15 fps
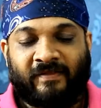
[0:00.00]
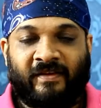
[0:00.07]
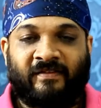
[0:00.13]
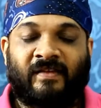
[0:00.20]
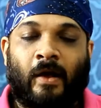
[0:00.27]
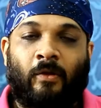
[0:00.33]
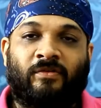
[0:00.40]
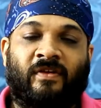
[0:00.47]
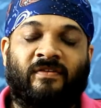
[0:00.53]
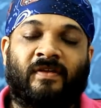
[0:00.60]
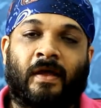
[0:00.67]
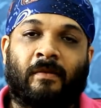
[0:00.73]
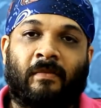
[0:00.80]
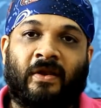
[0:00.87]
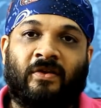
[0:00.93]
these houses
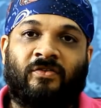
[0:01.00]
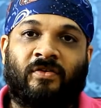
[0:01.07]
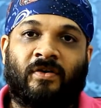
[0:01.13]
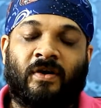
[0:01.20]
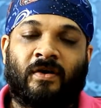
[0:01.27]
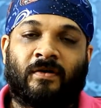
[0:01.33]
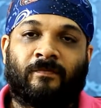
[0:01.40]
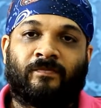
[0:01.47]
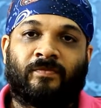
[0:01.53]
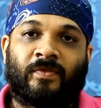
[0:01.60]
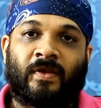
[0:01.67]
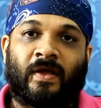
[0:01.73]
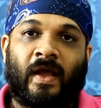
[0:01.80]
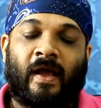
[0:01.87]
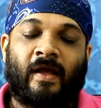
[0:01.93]
are mentioned
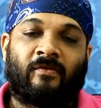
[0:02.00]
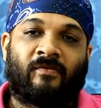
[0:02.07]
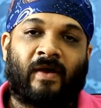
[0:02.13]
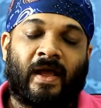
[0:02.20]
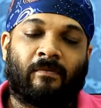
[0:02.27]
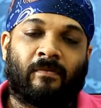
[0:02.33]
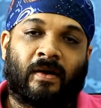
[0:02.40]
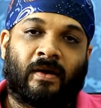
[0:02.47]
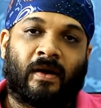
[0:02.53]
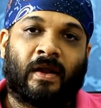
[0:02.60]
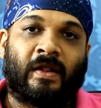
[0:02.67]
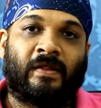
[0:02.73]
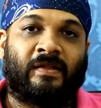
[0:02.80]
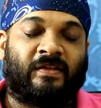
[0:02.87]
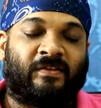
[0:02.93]
and why Mangal
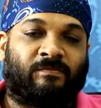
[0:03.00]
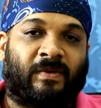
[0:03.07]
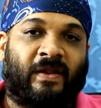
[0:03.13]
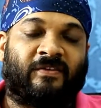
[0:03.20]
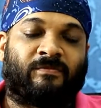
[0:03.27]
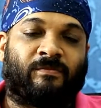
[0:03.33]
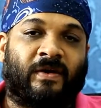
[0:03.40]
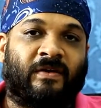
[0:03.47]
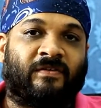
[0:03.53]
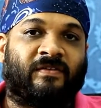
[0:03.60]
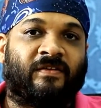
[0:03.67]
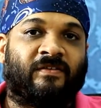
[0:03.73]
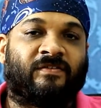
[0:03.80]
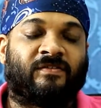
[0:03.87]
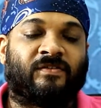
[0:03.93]
in these placements
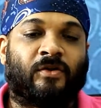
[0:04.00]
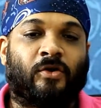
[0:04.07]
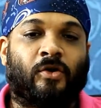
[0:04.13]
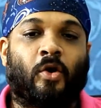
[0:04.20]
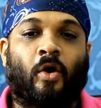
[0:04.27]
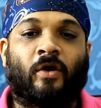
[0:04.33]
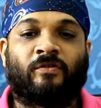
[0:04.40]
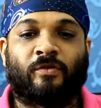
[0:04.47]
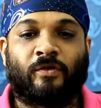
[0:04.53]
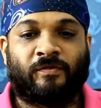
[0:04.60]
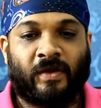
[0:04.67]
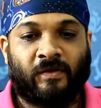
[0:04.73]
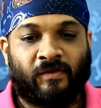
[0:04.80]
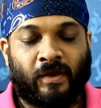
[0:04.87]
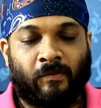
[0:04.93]
is not so
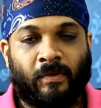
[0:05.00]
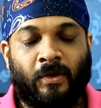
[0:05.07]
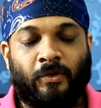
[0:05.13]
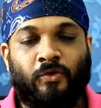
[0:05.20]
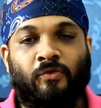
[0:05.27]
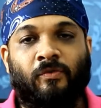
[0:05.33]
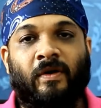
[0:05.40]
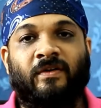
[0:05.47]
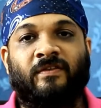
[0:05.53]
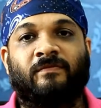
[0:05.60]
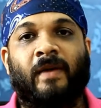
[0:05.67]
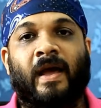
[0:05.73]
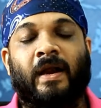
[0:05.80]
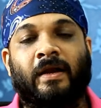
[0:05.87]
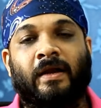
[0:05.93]
favorable towards
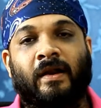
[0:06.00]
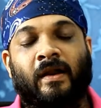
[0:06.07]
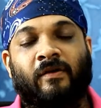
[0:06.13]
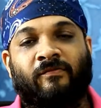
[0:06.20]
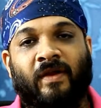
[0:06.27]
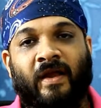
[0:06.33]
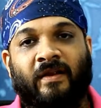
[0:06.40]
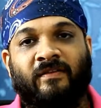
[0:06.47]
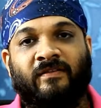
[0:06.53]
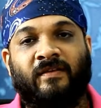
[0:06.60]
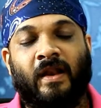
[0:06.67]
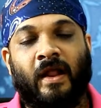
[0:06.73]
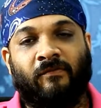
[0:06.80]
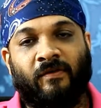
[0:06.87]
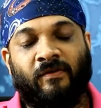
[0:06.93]
marital
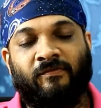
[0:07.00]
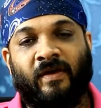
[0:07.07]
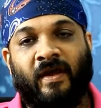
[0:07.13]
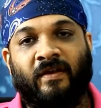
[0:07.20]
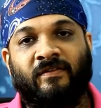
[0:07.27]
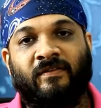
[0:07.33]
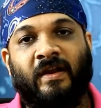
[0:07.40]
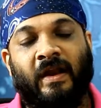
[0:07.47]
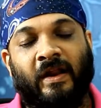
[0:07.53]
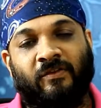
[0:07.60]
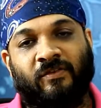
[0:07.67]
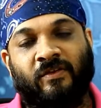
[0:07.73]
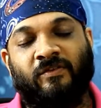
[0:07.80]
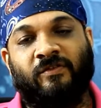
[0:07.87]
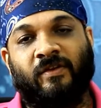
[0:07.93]
affairs, love affairs,
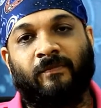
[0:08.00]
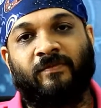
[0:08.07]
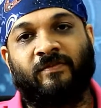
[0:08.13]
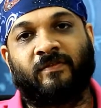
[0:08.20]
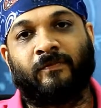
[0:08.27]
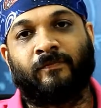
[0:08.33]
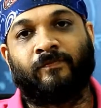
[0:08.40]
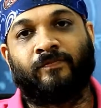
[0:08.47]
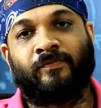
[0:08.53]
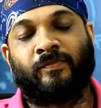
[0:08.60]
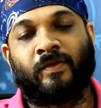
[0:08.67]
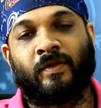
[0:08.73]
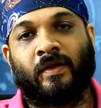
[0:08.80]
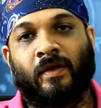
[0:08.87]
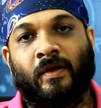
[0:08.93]
relationships.
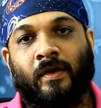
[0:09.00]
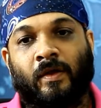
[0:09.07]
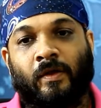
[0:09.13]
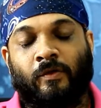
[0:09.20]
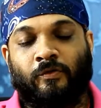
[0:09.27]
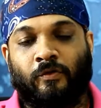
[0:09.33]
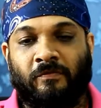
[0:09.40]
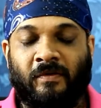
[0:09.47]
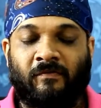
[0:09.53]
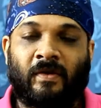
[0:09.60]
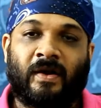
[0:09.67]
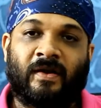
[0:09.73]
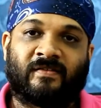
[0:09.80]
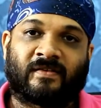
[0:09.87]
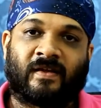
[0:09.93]
So we
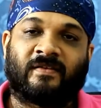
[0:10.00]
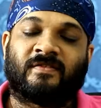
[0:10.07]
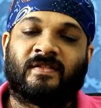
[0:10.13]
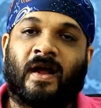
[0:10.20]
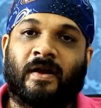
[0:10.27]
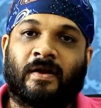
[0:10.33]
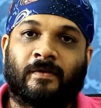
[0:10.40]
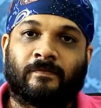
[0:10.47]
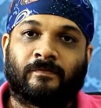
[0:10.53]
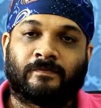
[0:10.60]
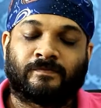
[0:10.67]
will discuss that.